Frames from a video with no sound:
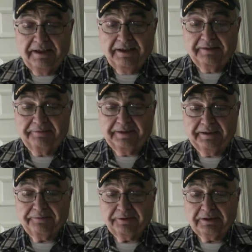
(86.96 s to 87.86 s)
A
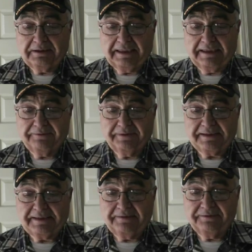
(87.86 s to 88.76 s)
fear for her life and
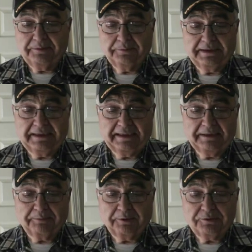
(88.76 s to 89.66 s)
safety when they
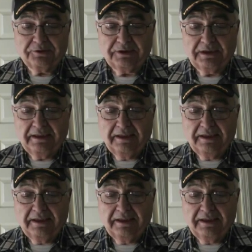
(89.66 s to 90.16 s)
approached